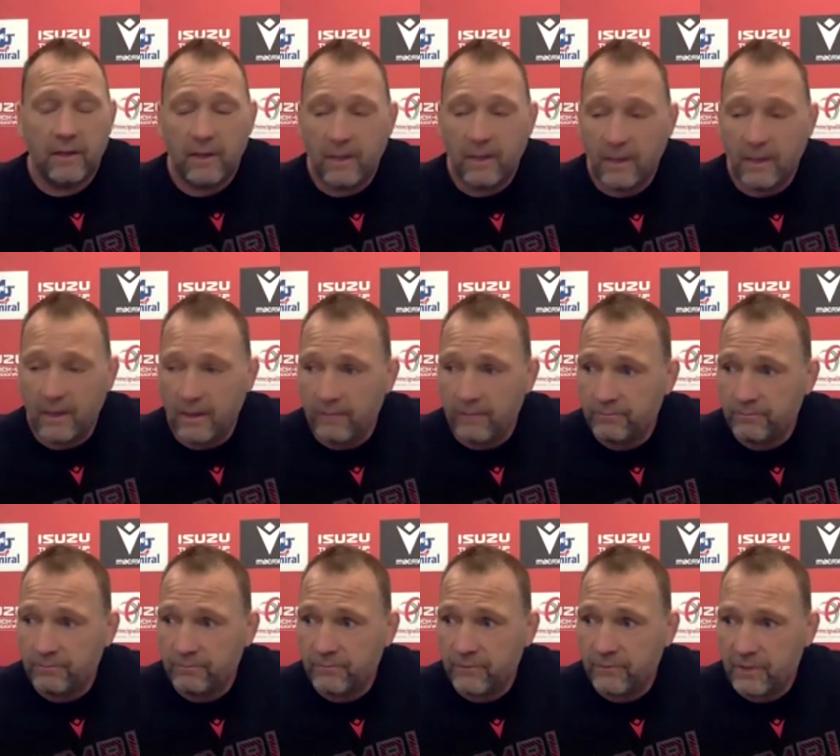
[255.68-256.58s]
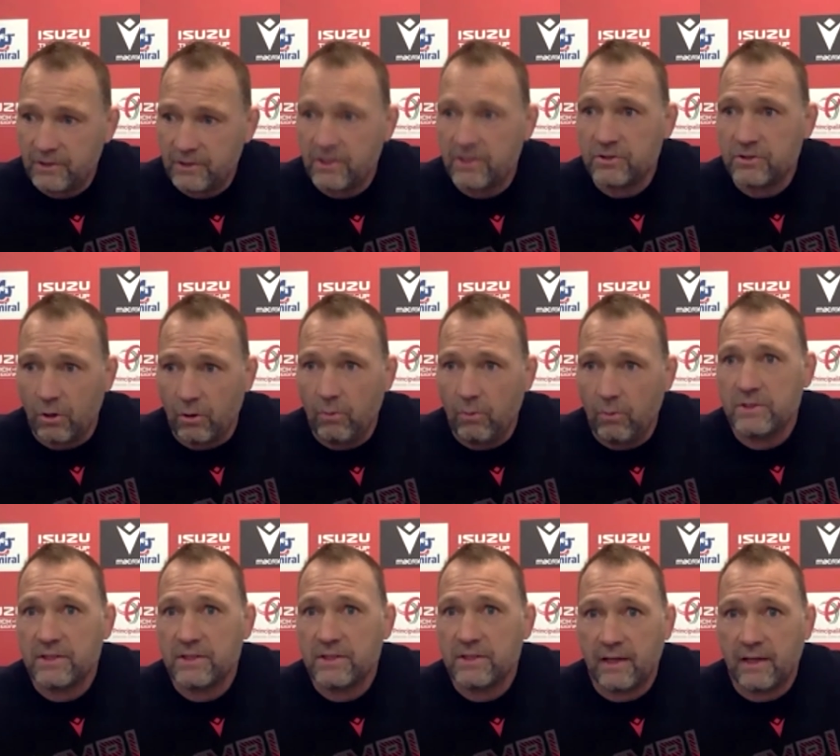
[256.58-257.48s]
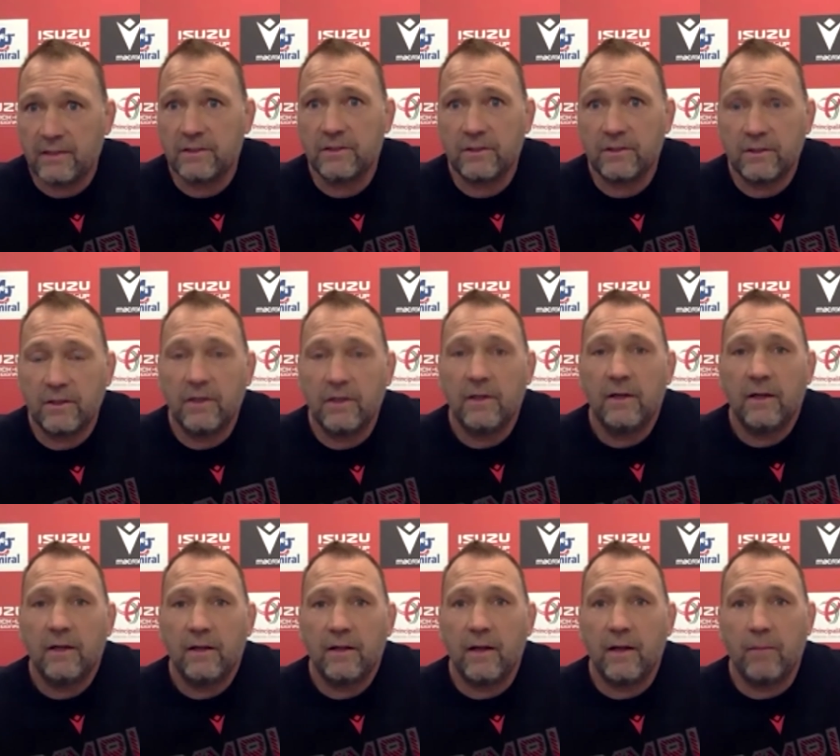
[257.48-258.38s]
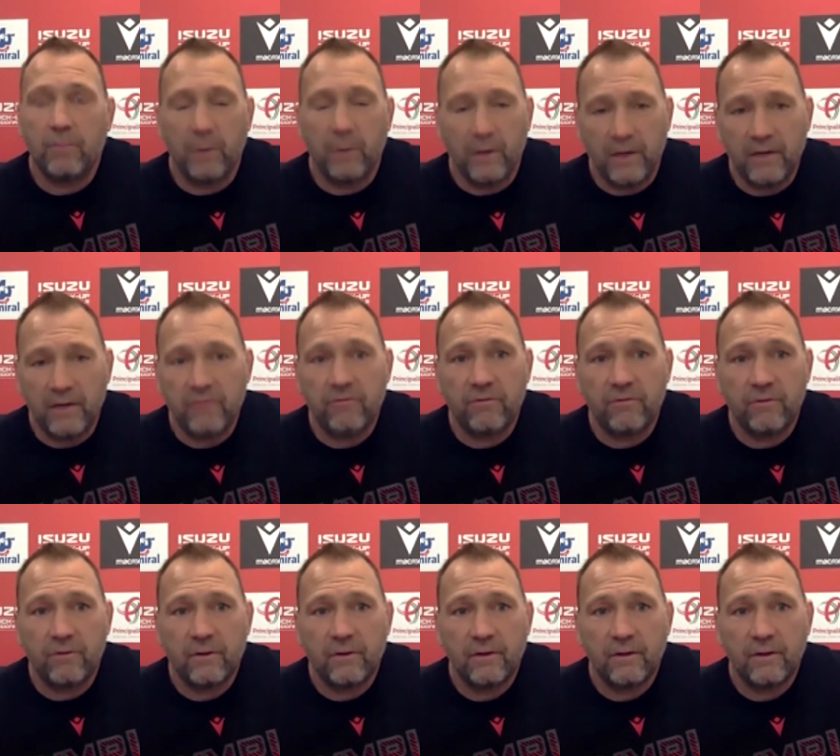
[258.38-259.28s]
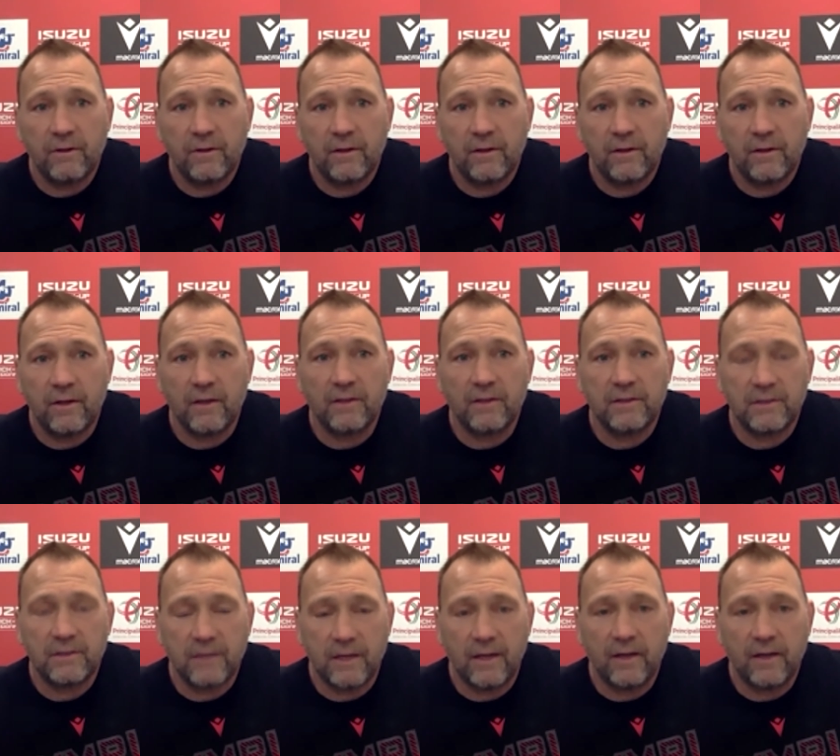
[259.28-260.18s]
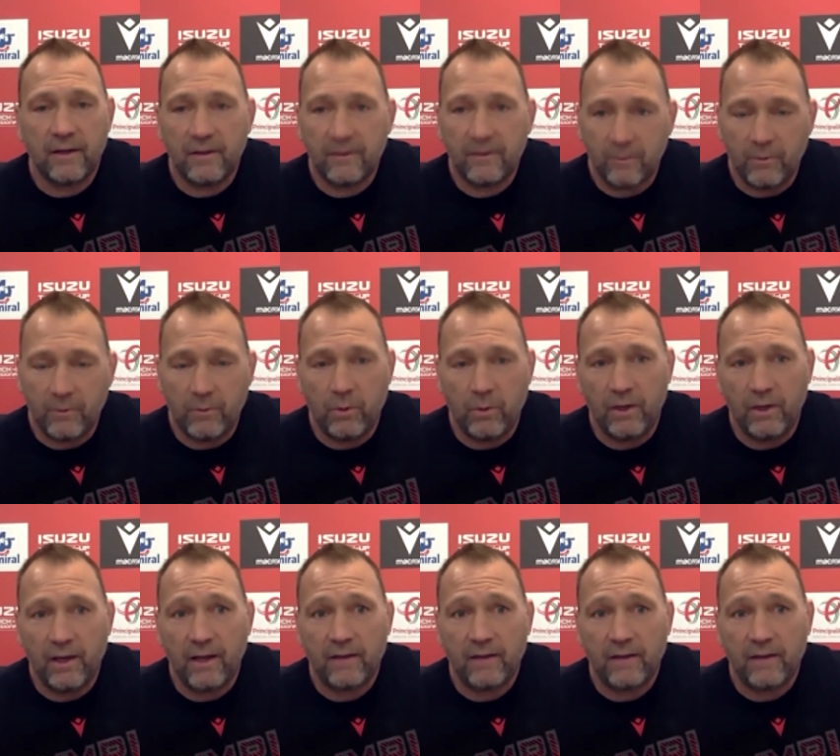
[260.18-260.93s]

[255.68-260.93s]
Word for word: um, is, is always that that belief that uh, that we will get